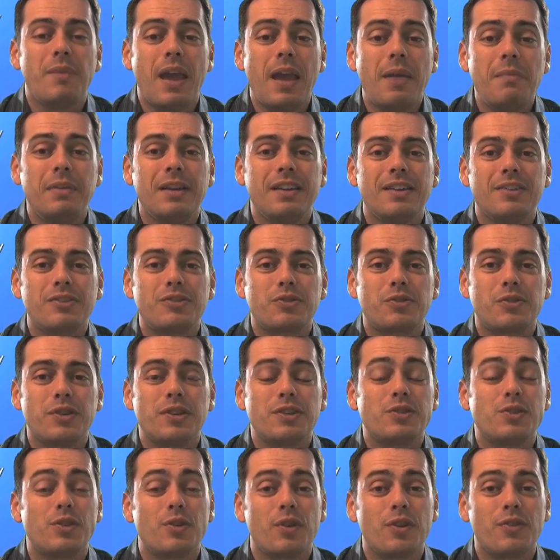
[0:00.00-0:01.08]
Payment
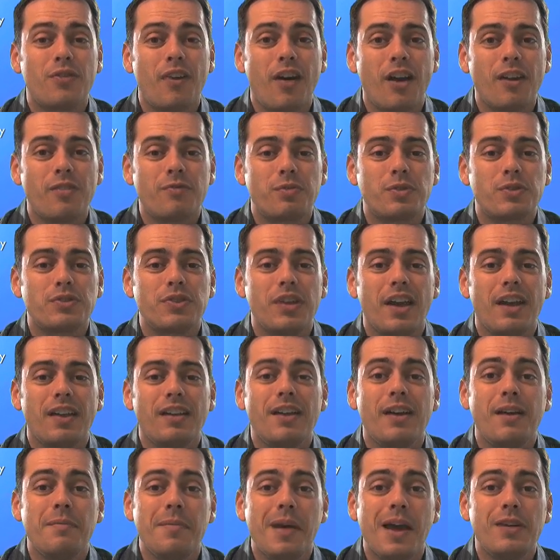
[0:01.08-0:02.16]
history is
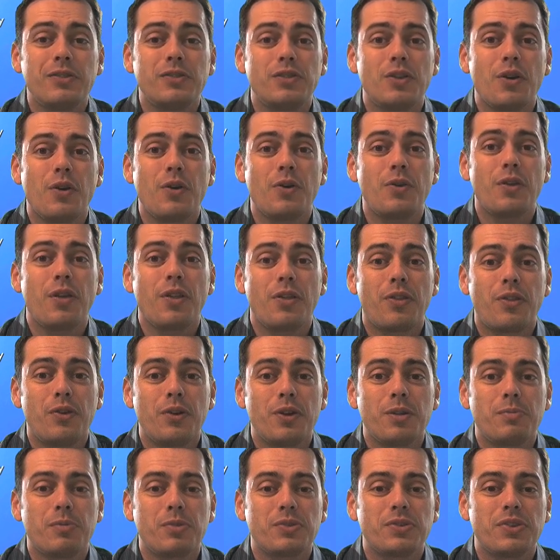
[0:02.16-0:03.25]
35%, amounts owed
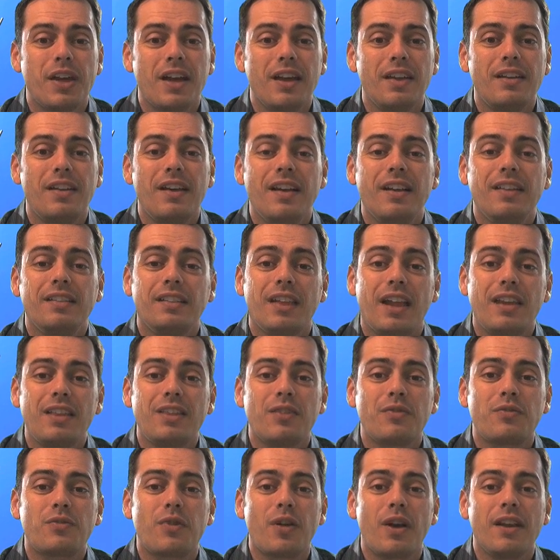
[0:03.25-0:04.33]
30%,
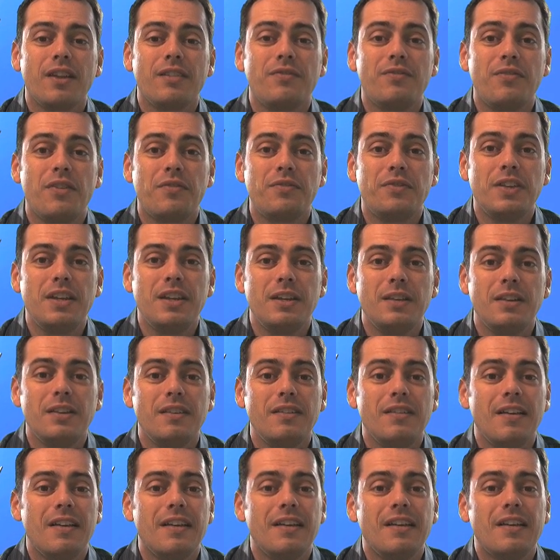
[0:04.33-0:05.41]
length of credit
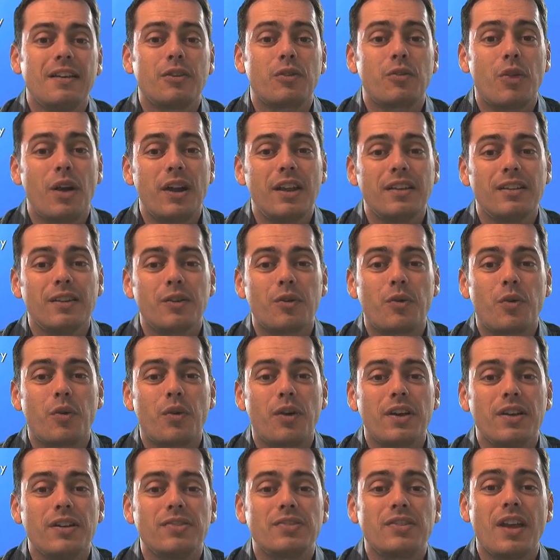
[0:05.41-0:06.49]
15%, credit
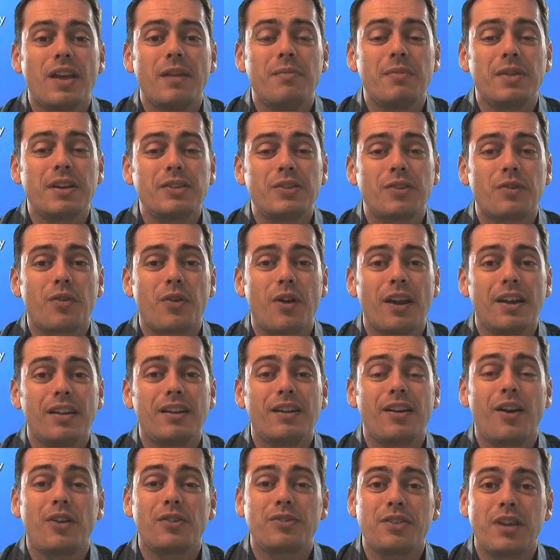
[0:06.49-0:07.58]
inquiries and mix of
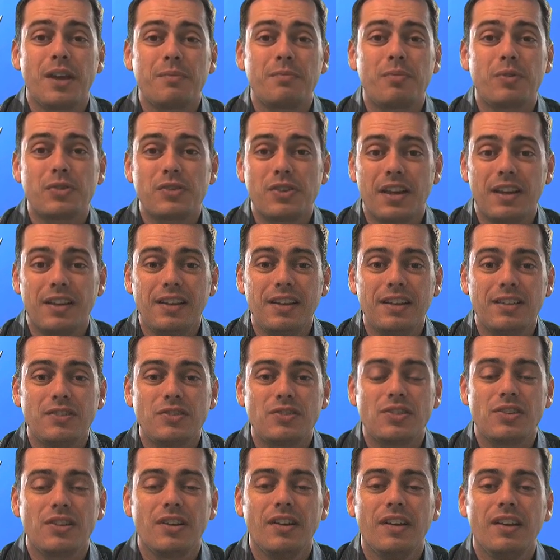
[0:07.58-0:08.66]
credit are 10%
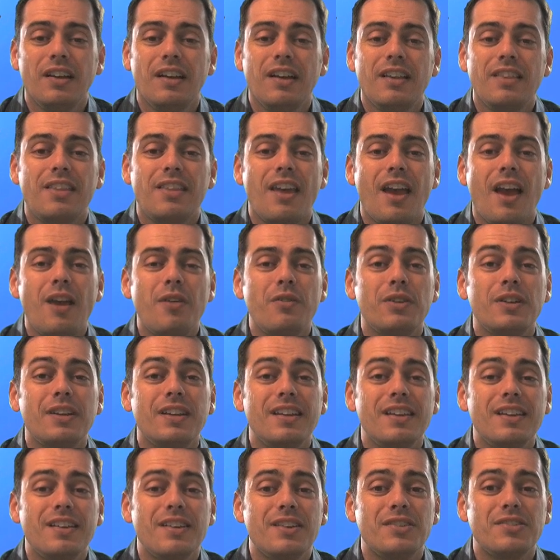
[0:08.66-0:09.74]
each. The
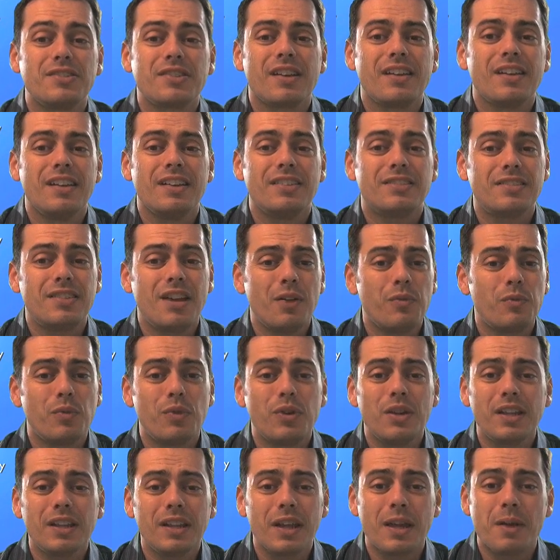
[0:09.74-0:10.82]
irony is, it's not
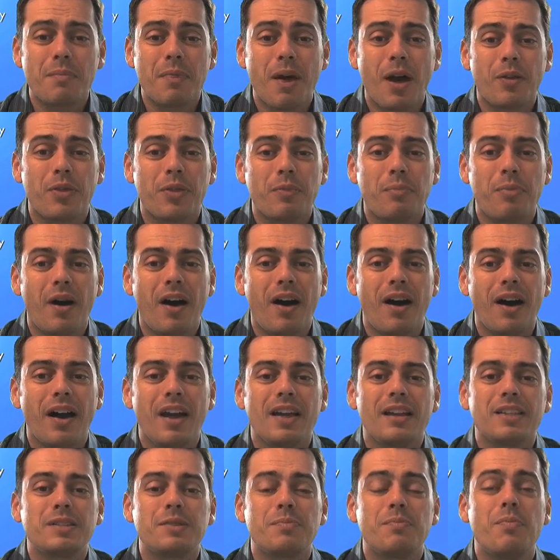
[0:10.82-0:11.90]
really about the
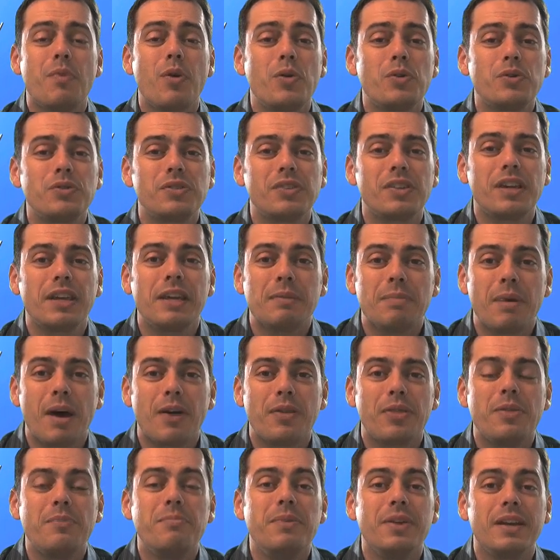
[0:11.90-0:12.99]
pie, it's mostly
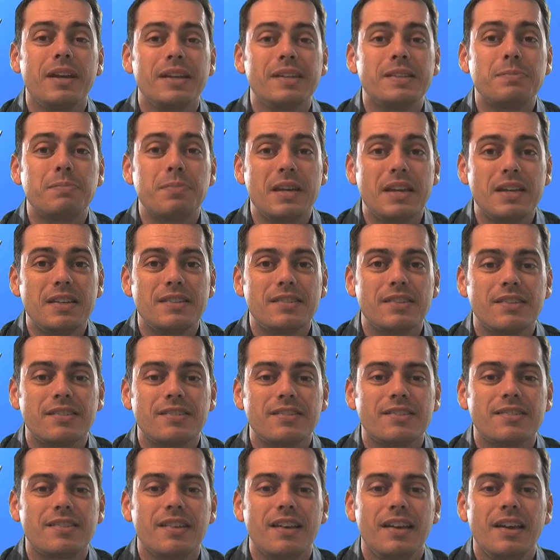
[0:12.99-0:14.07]
about the biggest
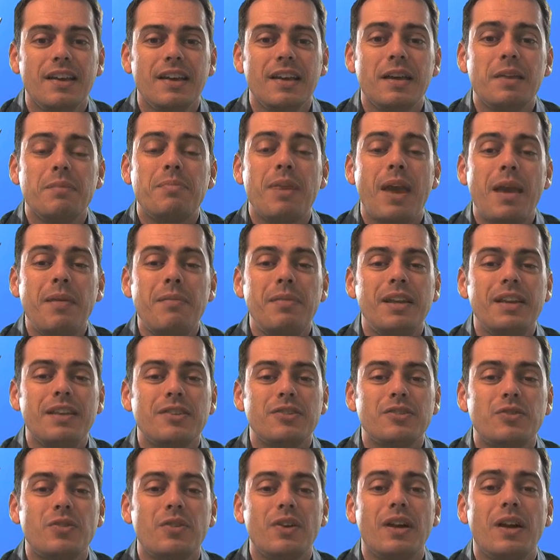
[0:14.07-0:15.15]
pieces. Payment
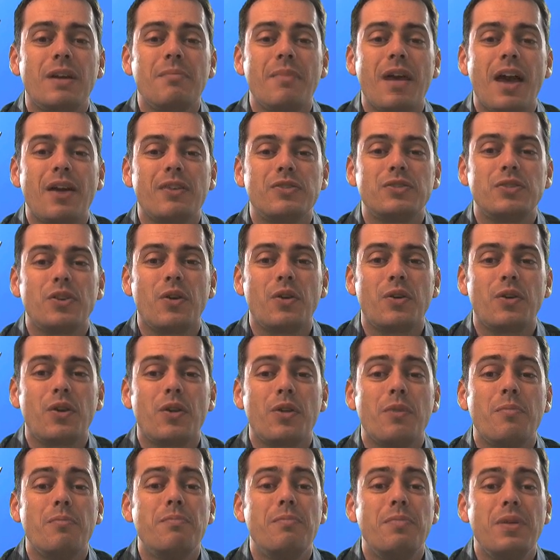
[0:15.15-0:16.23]
history and amounts owed
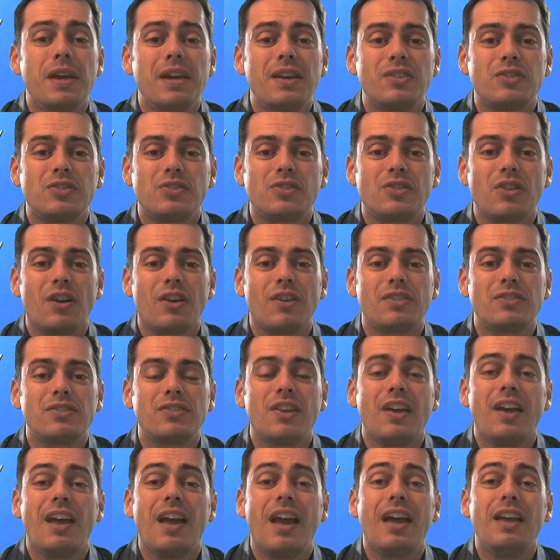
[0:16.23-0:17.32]
are the biggest
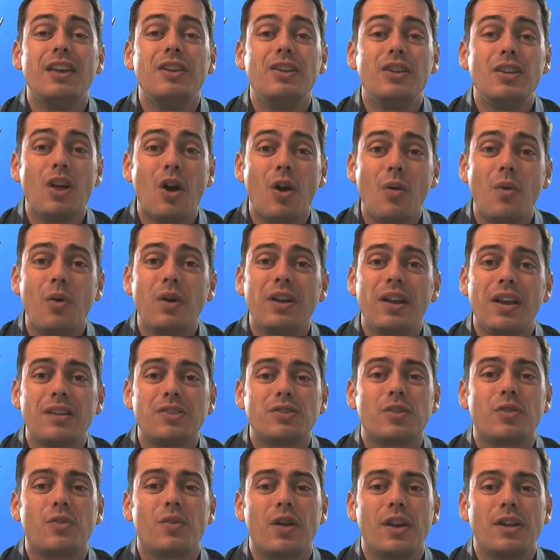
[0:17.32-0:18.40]
chunks, and no one
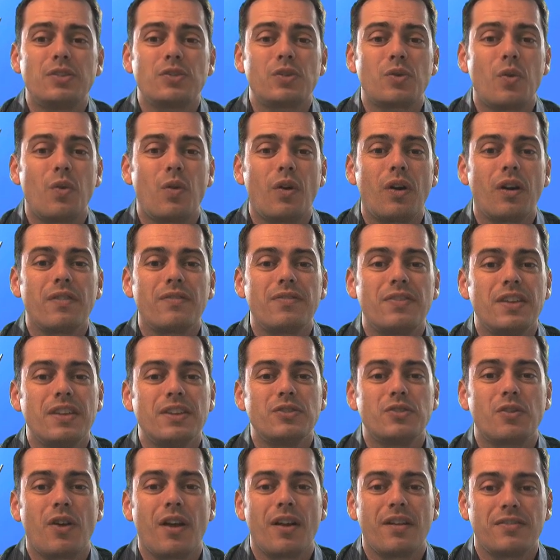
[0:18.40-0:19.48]
has a great score if
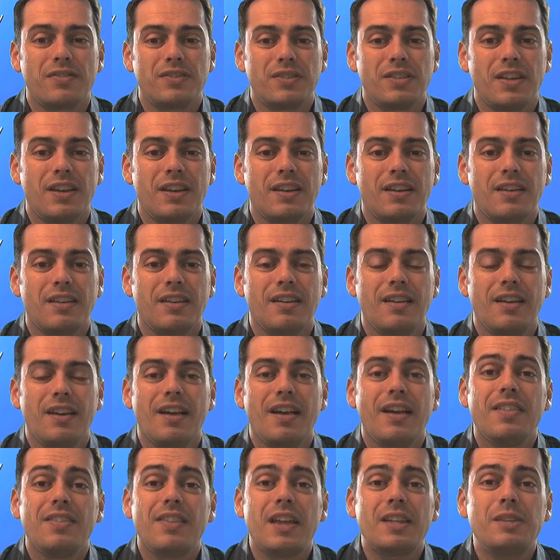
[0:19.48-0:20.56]
these are out of sync.
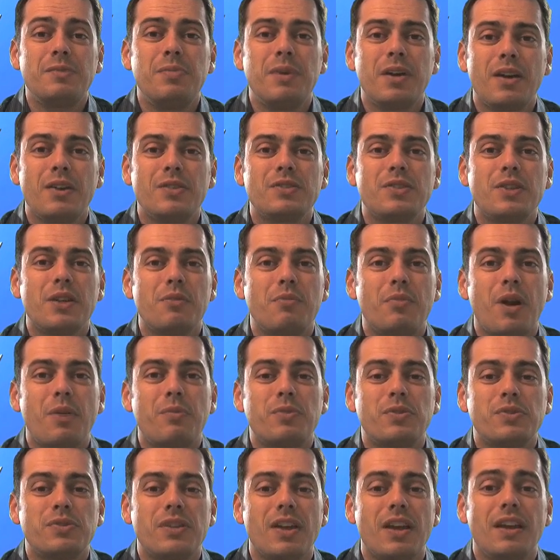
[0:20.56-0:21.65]
That's because they
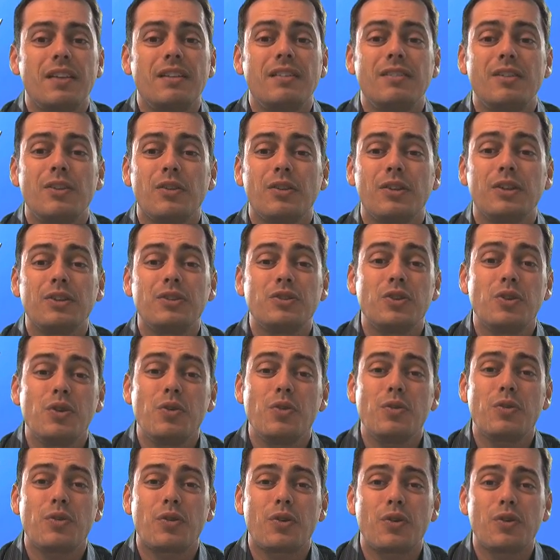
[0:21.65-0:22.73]
represent nearly
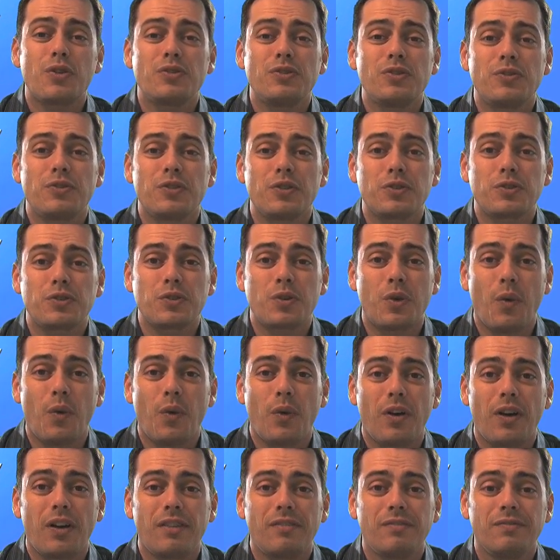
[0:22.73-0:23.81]
2/3 of your
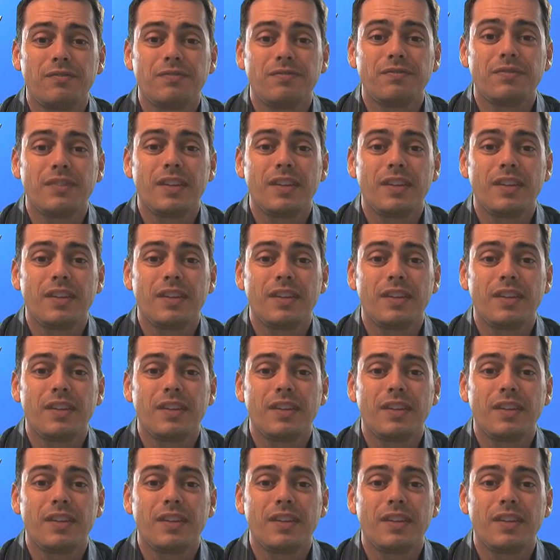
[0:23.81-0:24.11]
score.